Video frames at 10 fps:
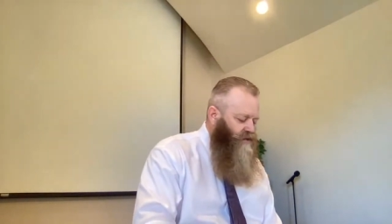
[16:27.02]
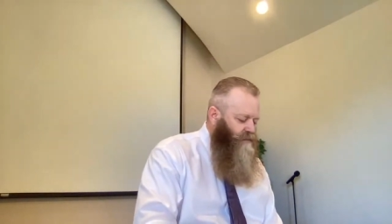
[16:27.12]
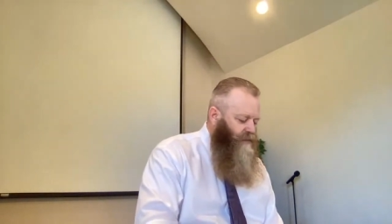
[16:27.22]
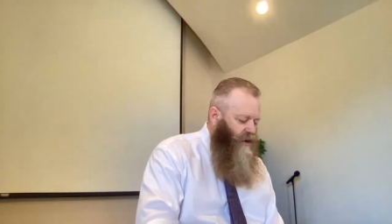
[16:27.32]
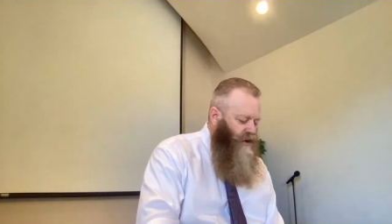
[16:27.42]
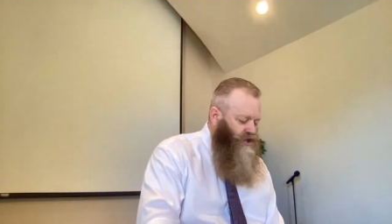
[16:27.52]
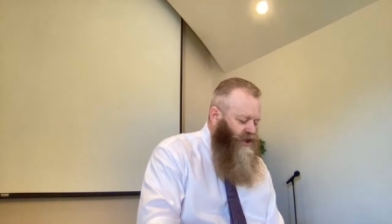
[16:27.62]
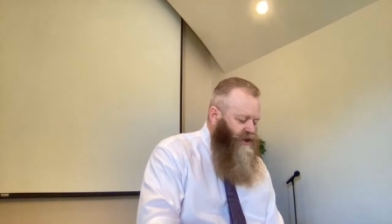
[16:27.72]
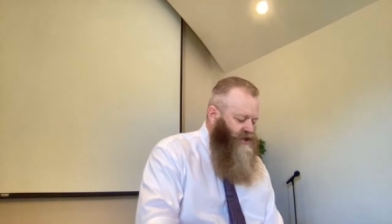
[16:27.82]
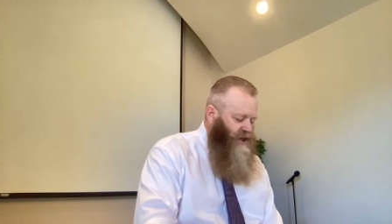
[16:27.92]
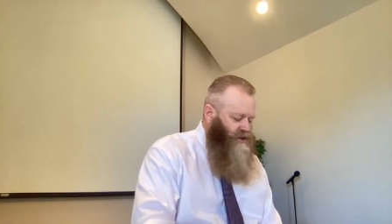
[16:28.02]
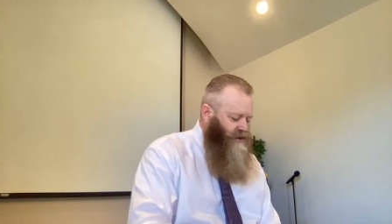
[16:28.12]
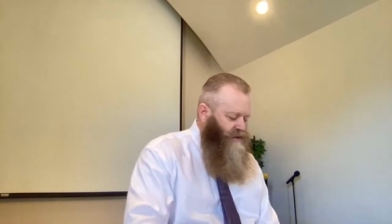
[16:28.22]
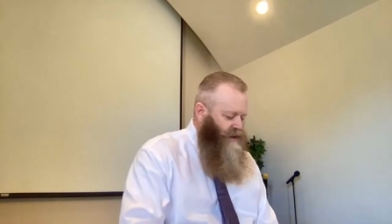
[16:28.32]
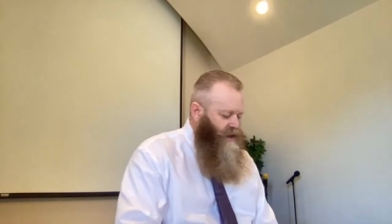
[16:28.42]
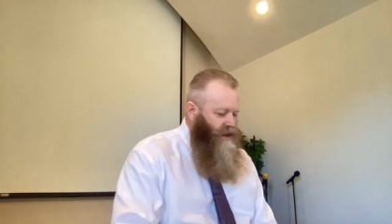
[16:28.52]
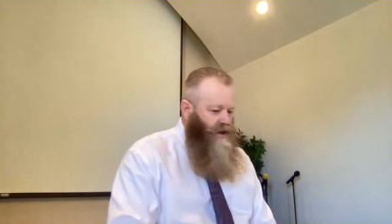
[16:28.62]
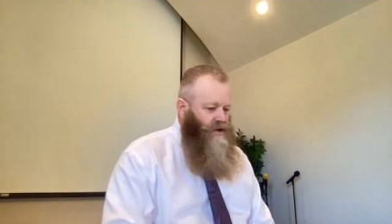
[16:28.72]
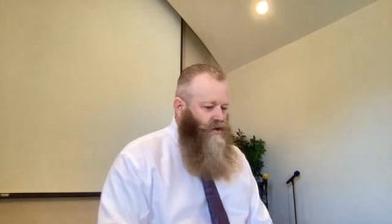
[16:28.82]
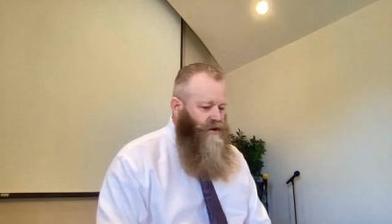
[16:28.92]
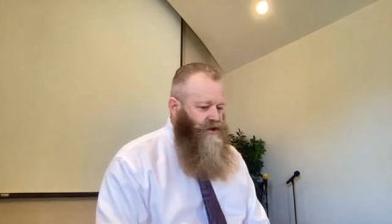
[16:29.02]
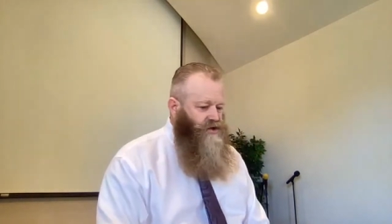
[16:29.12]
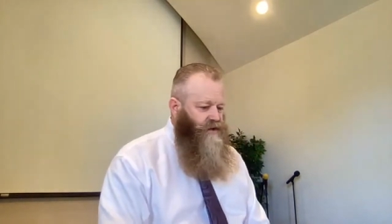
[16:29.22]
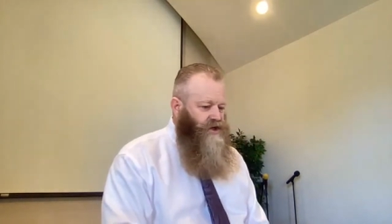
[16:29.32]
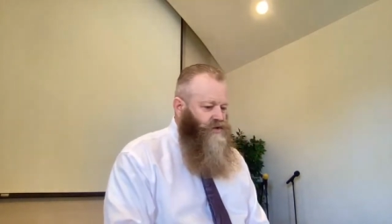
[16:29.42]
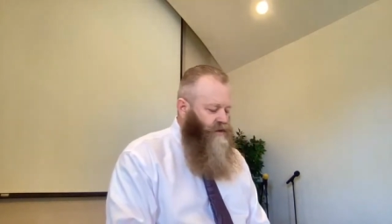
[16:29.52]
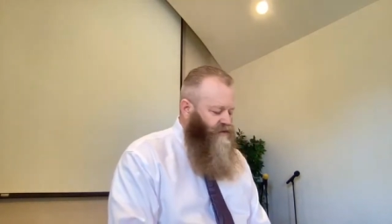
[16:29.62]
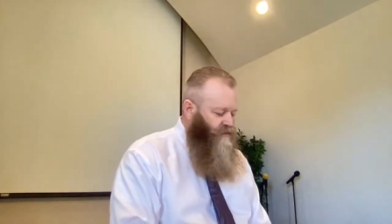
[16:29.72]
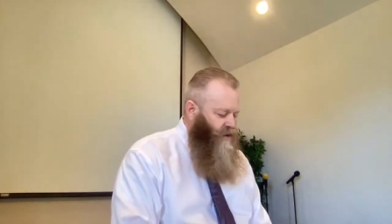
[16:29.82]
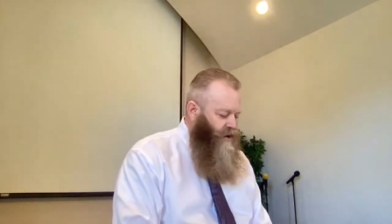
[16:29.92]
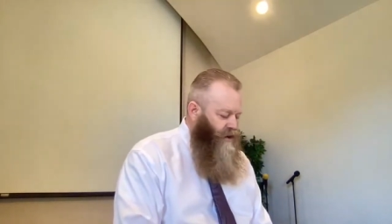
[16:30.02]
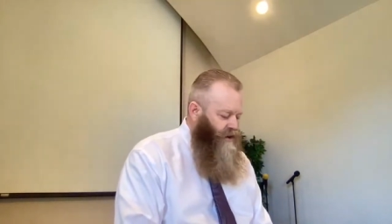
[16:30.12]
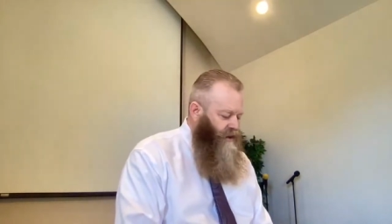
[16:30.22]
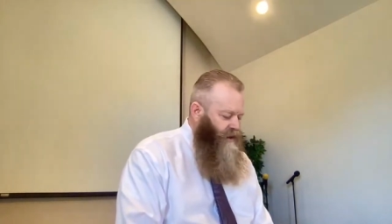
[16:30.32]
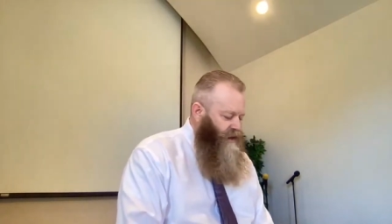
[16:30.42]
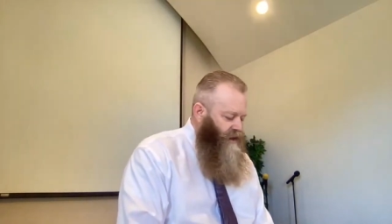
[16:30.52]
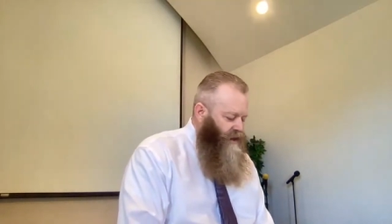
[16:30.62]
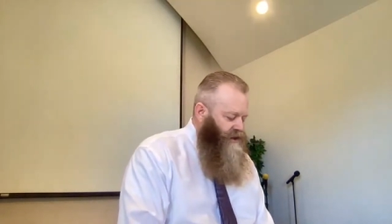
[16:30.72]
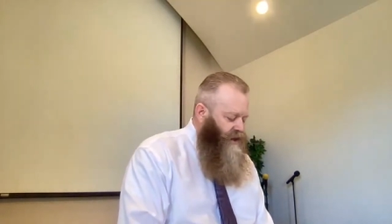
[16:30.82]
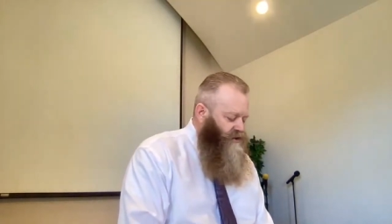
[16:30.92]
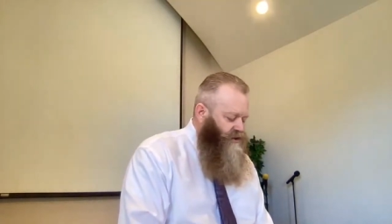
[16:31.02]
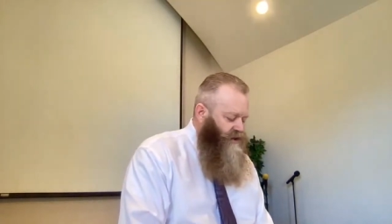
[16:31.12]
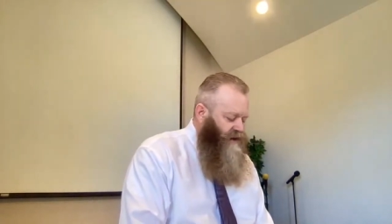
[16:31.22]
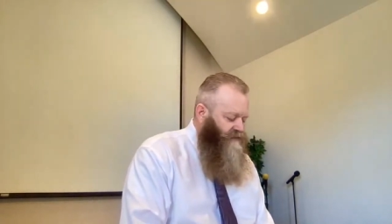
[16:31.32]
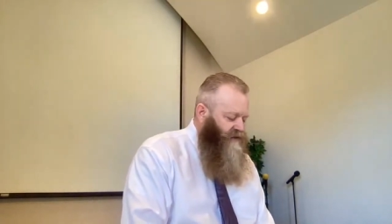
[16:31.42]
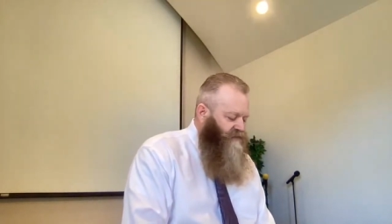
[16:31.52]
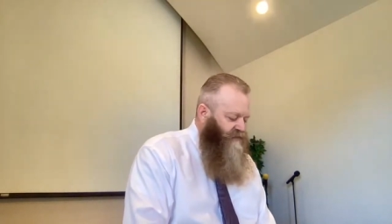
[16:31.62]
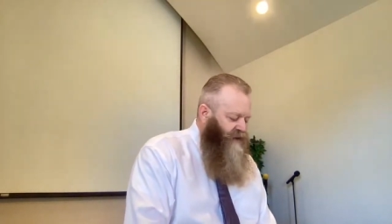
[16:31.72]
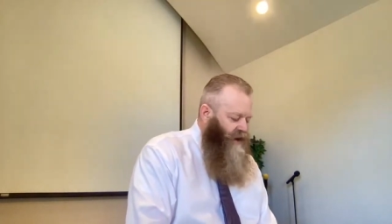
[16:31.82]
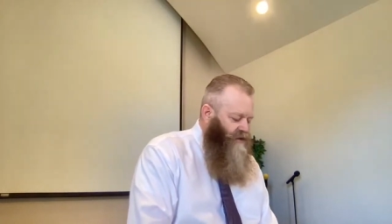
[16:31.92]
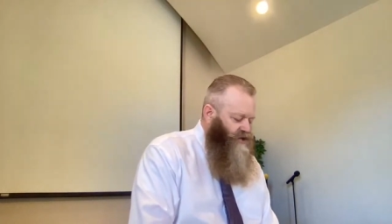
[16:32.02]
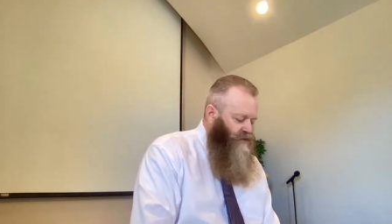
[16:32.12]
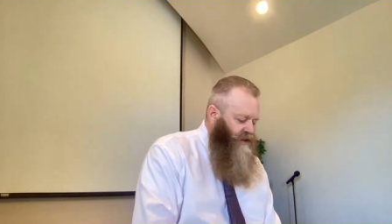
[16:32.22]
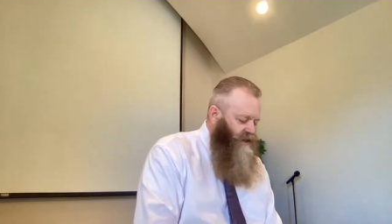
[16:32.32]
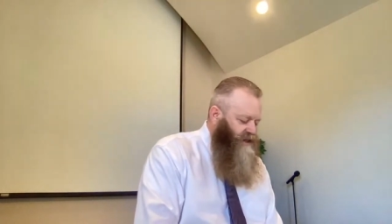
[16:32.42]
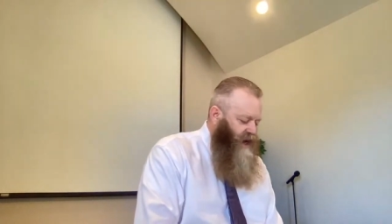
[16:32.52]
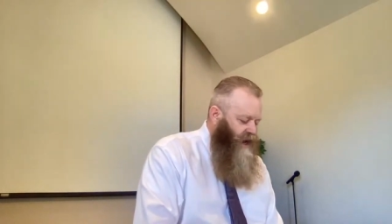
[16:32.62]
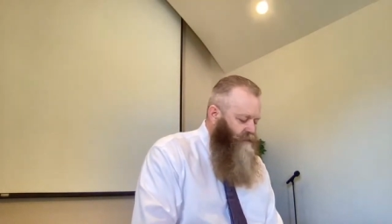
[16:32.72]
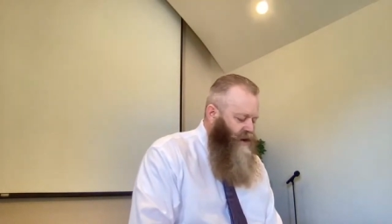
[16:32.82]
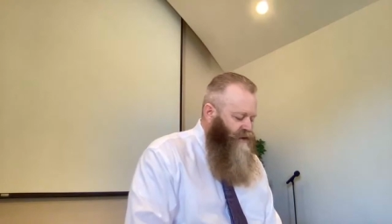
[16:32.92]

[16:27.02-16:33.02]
who impartially judges, according to each one's work, conduct yourselves in fear during the time